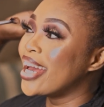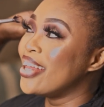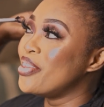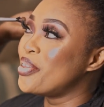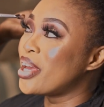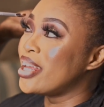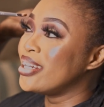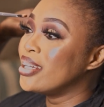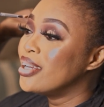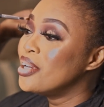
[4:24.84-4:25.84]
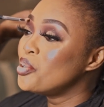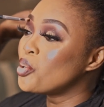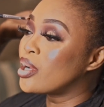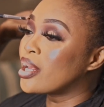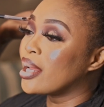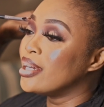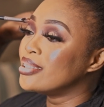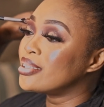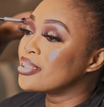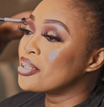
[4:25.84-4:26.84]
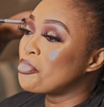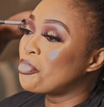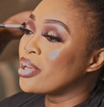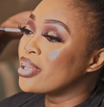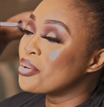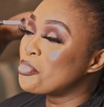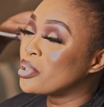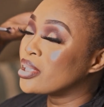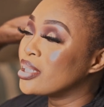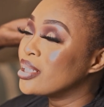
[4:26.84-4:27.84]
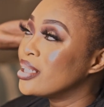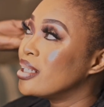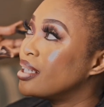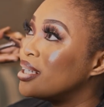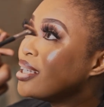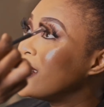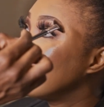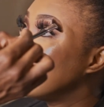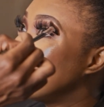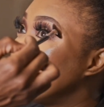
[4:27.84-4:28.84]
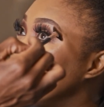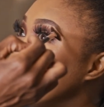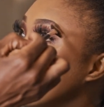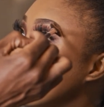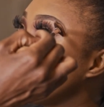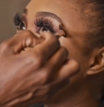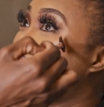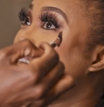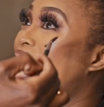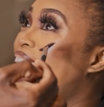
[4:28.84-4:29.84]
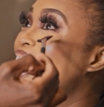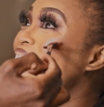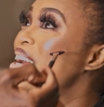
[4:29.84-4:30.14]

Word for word: and then your client didn't pay the bill. I will die.